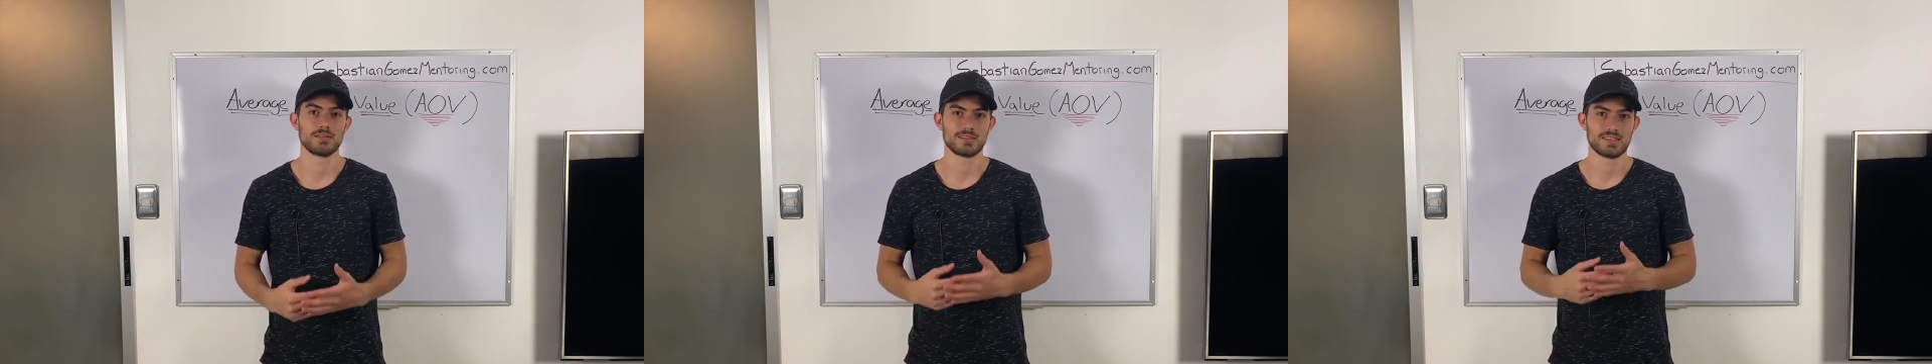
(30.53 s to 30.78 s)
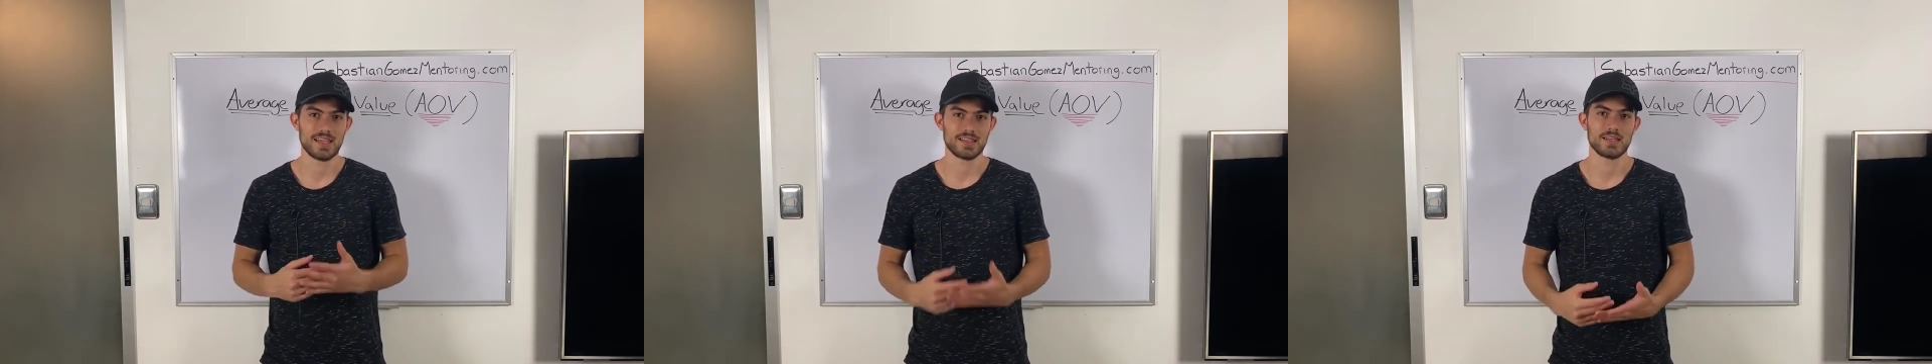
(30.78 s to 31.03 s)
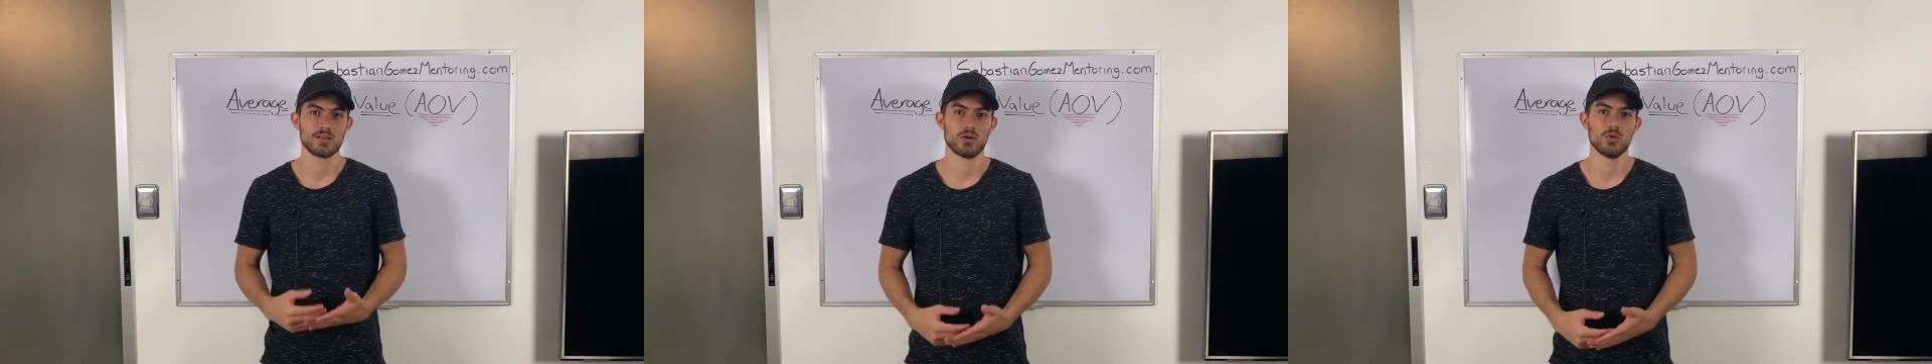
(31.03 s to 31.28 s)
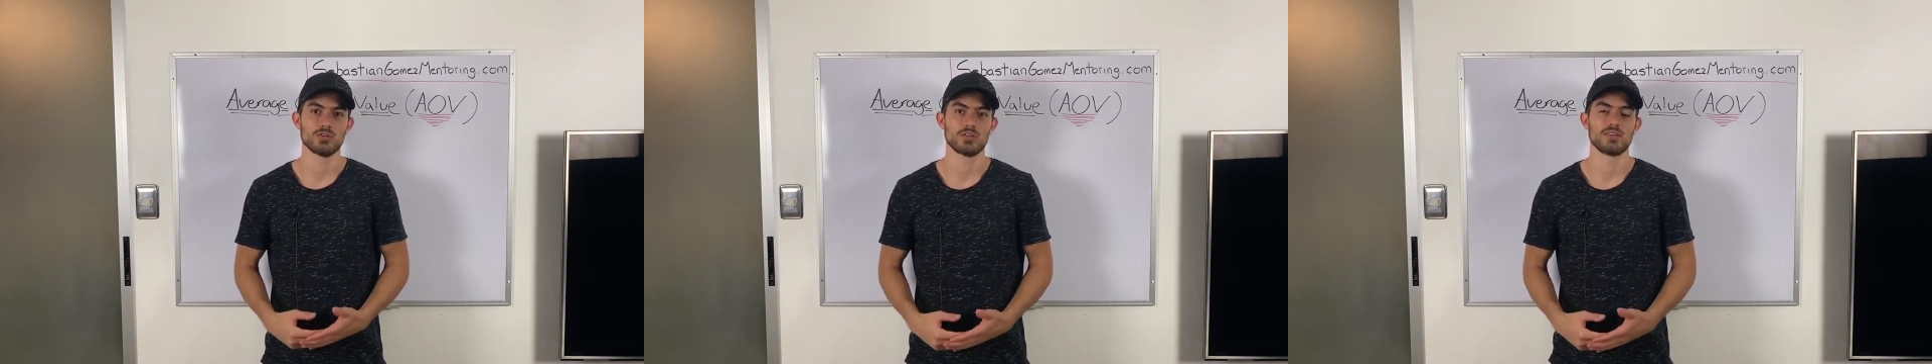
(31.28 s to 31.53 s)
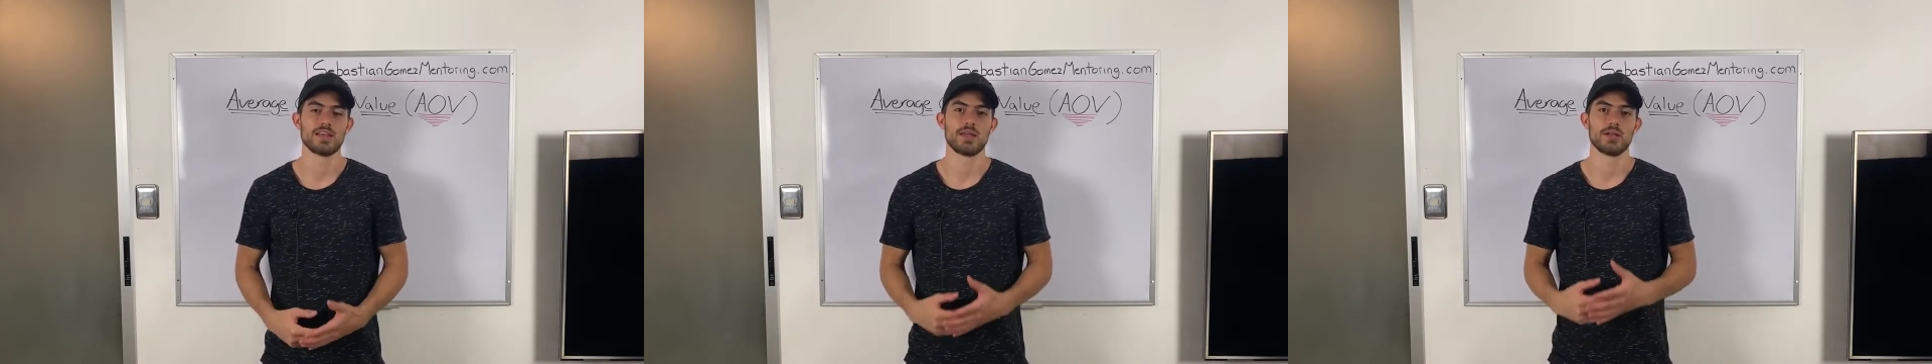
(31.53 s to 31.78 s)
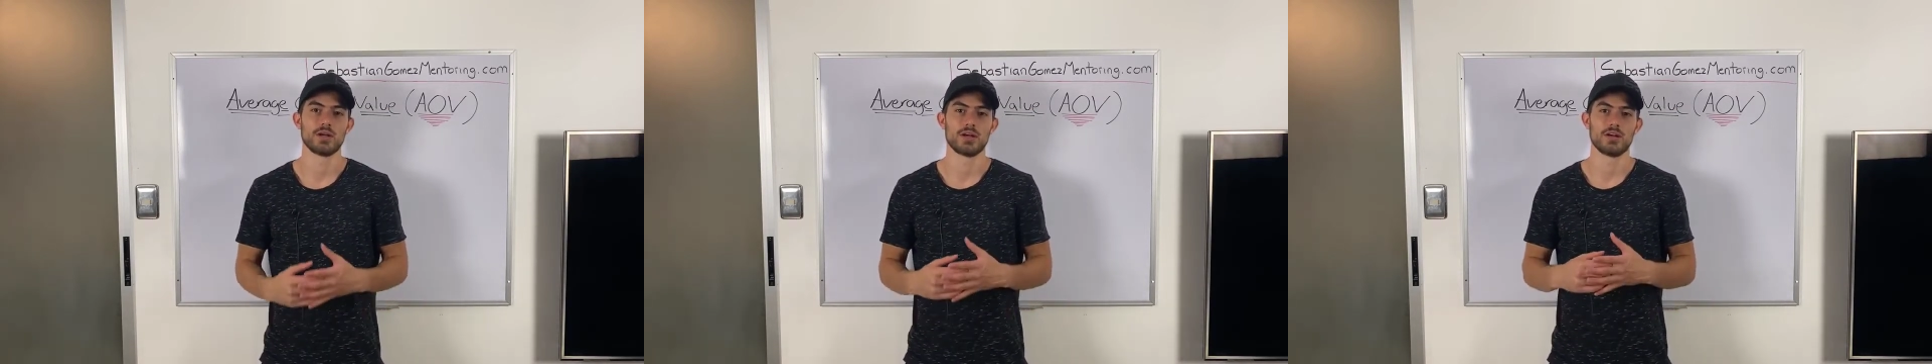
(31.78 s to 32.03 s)
taking note, that
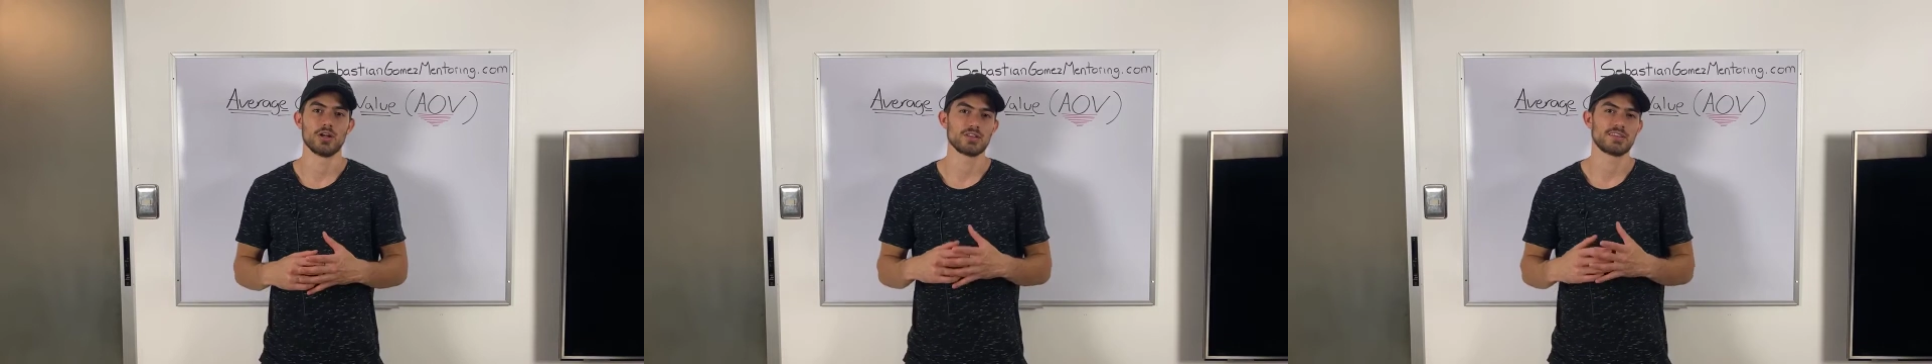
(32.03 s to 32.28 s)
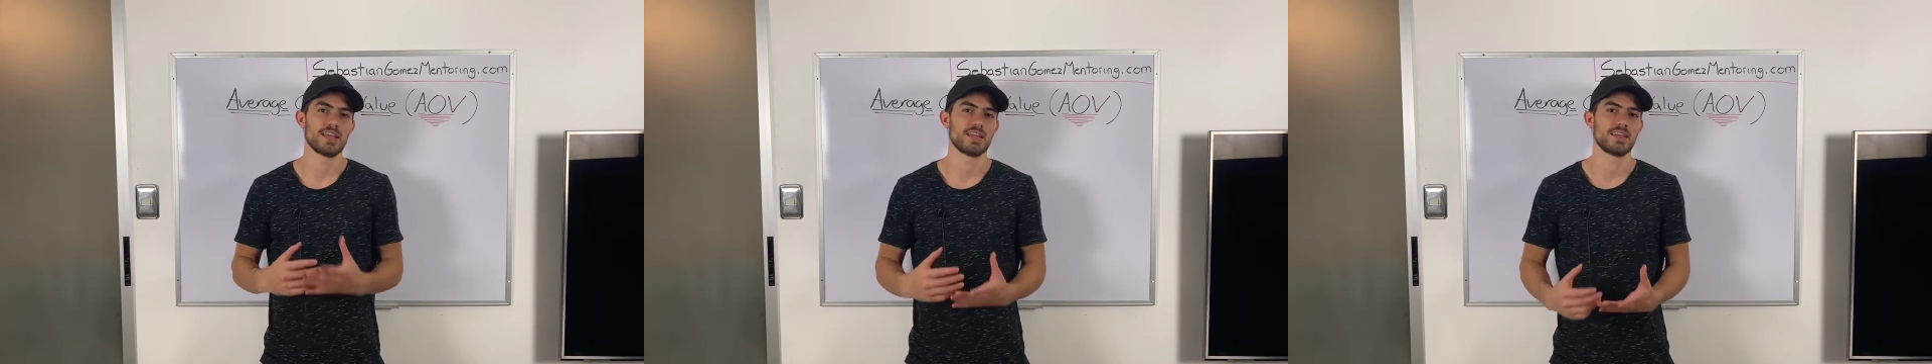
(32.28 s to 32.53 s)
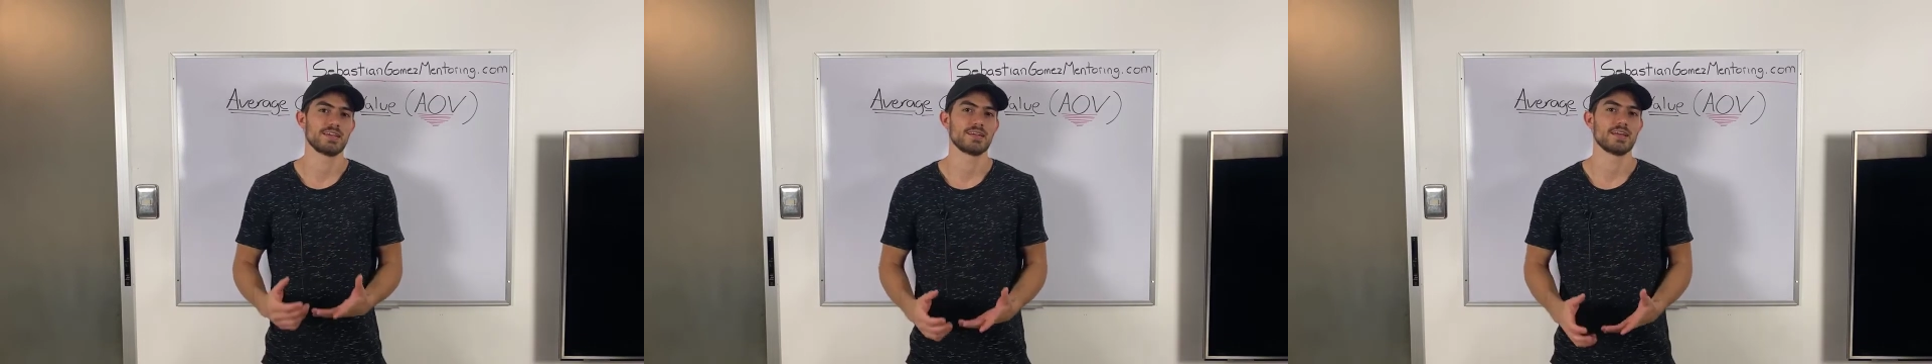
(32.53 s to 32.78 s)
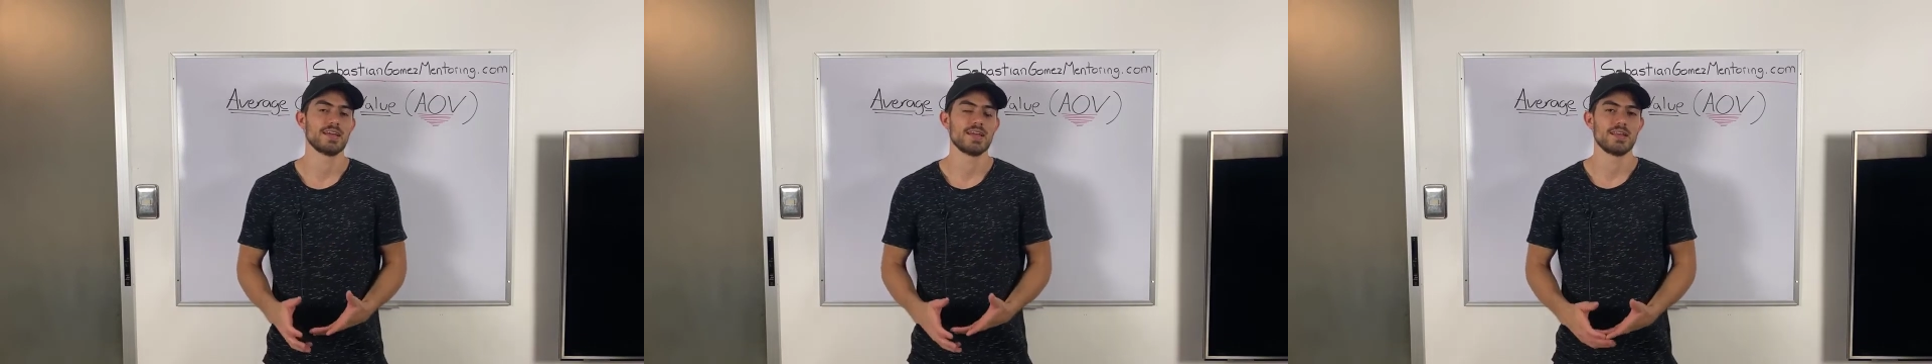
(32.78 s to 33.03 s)
you are not taking